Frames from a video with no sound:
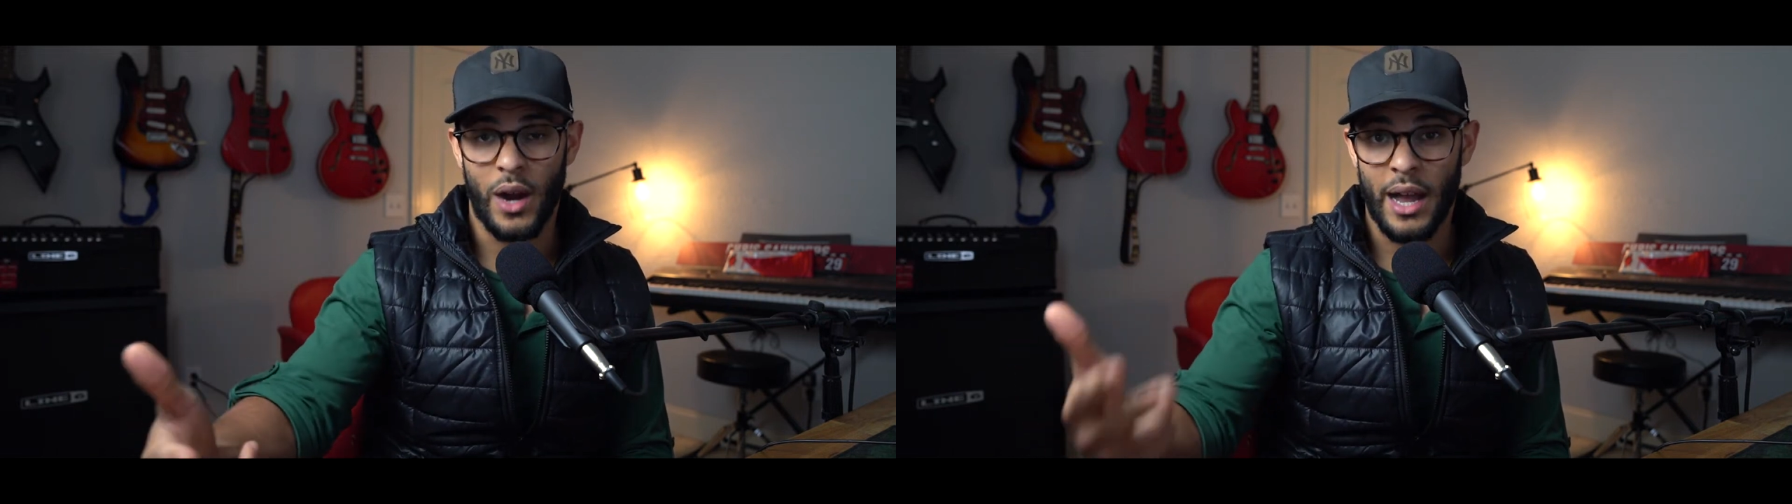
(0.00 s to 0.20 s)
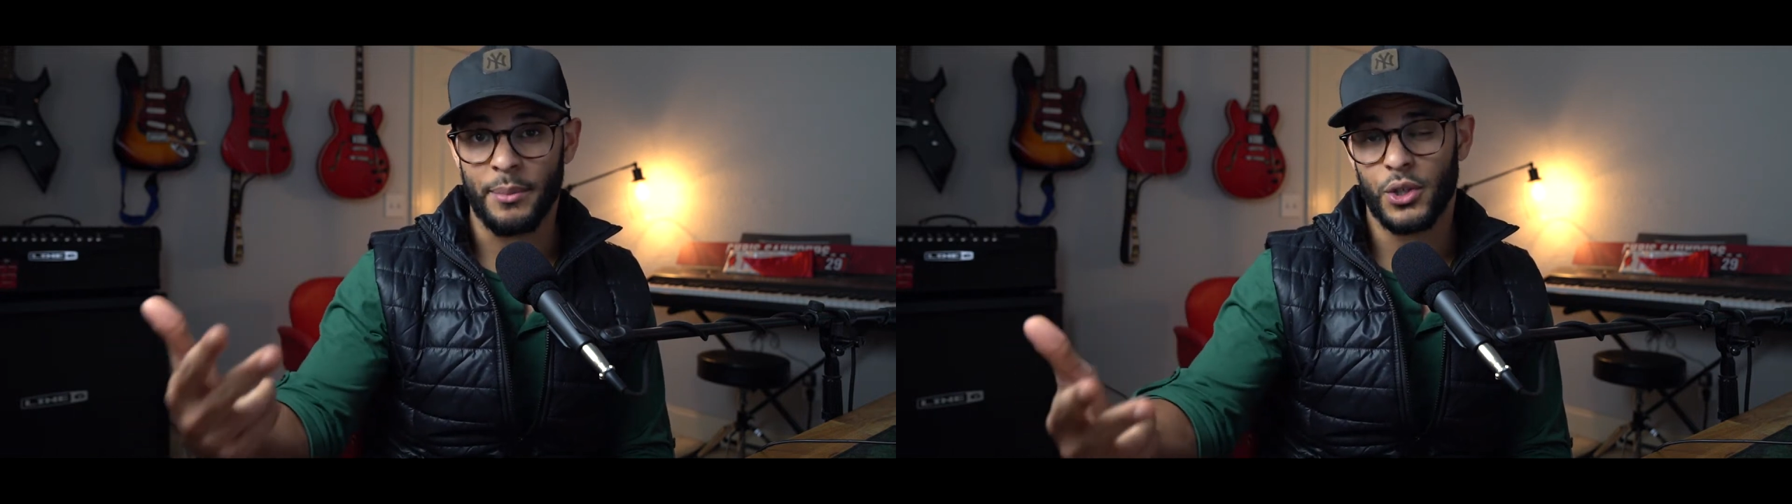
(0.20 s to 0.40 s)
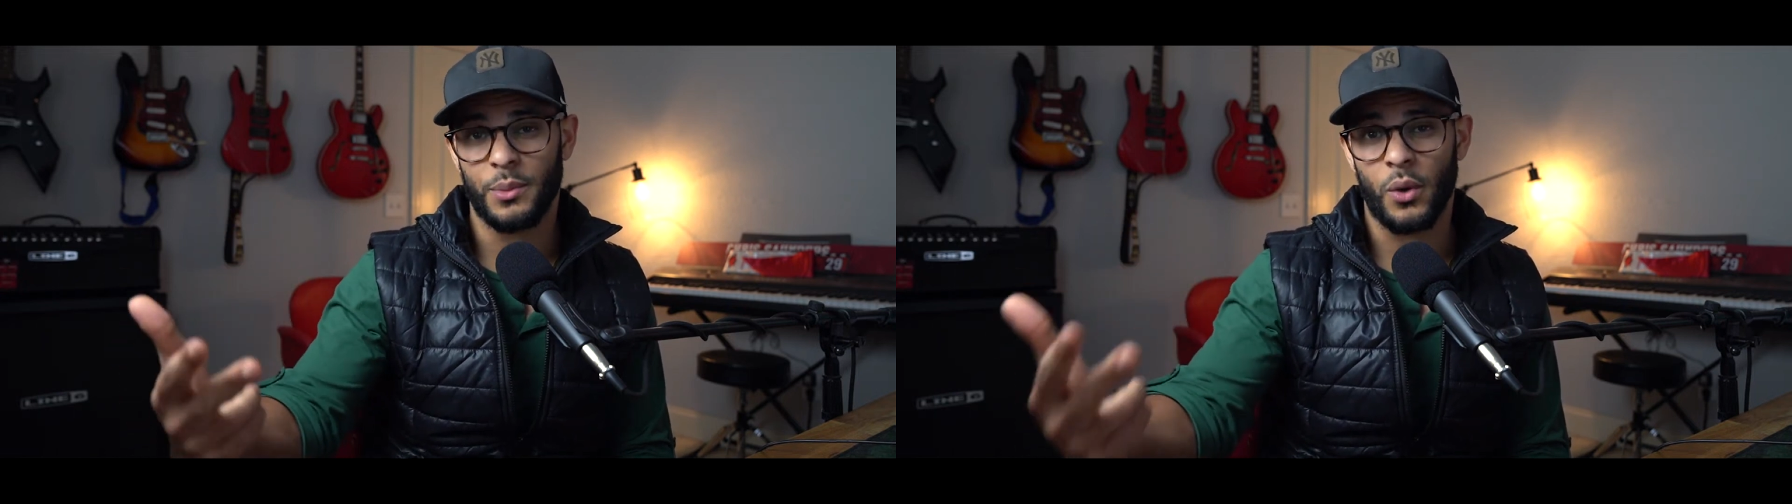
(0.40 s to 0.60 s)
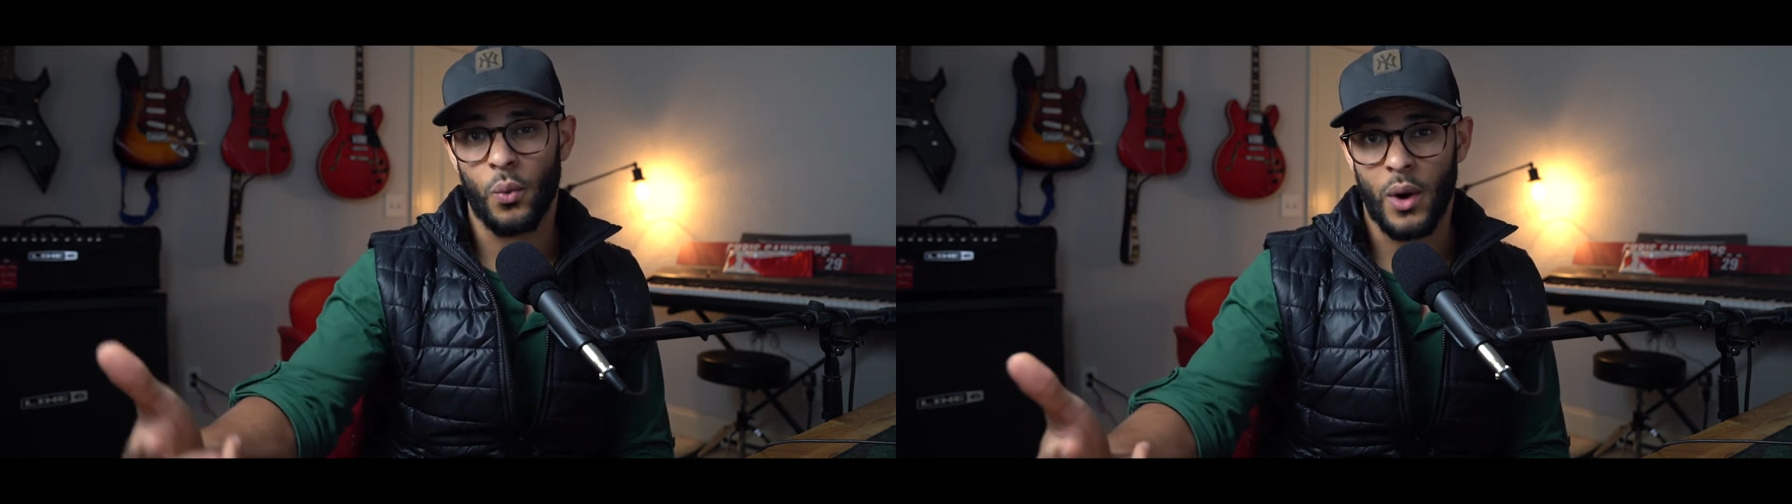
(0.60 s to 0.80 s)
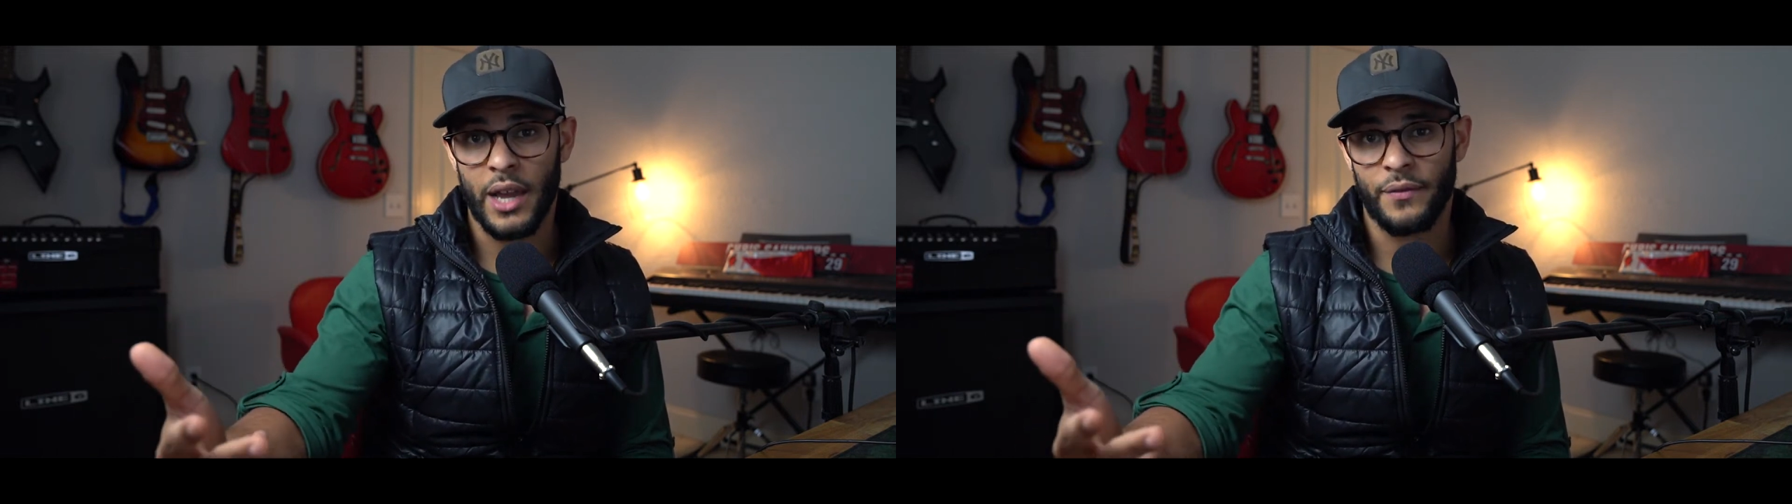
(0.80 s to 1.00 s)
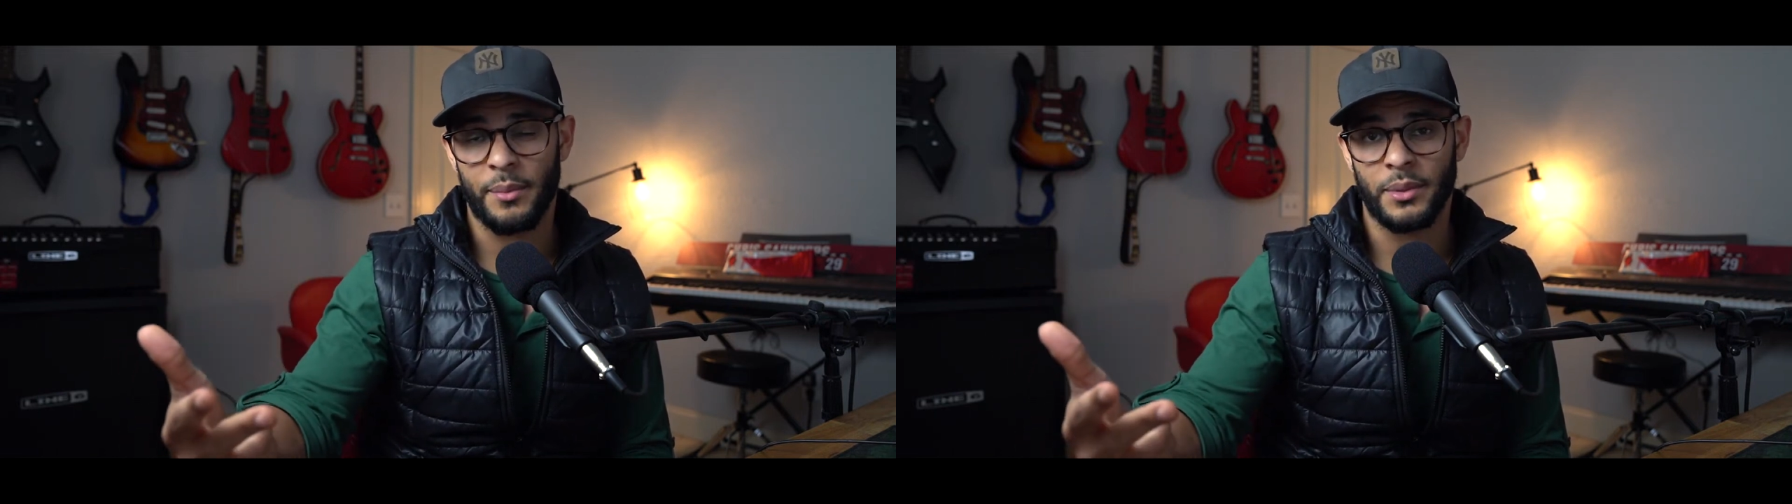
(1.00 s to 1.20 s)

I'm assuming wife I